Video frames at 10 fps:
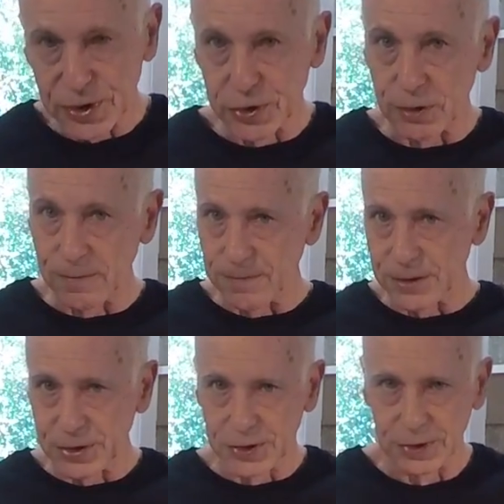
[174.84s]

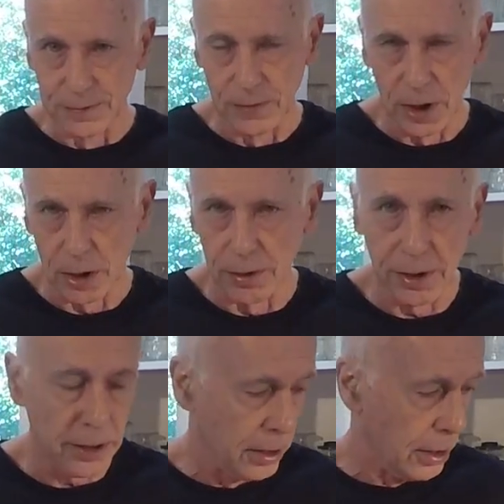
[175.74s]
surface
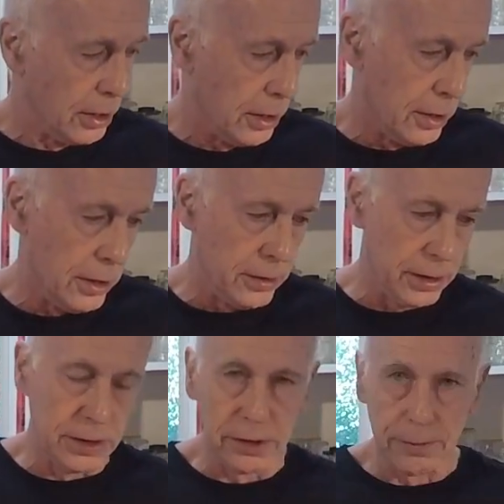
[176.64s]
area
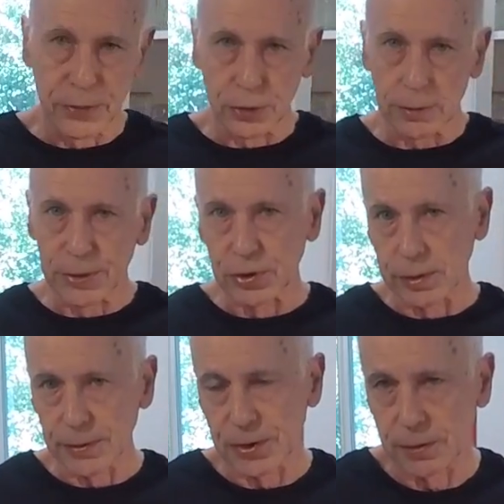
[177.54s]
that can absorb
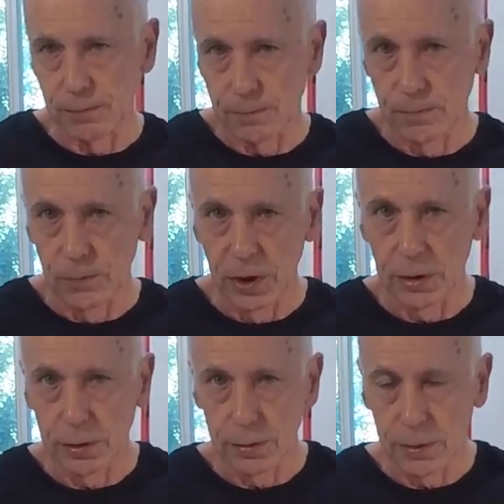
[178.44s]
salt and, you
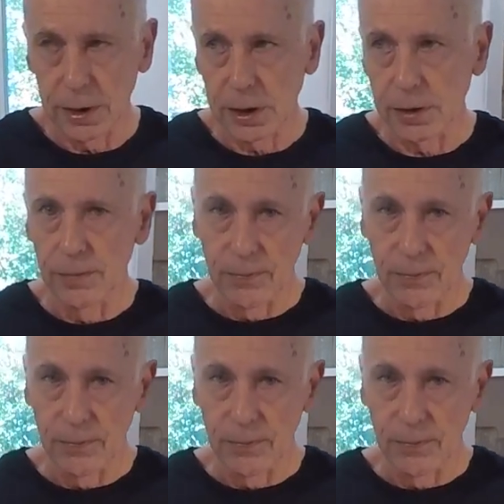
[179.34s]
know,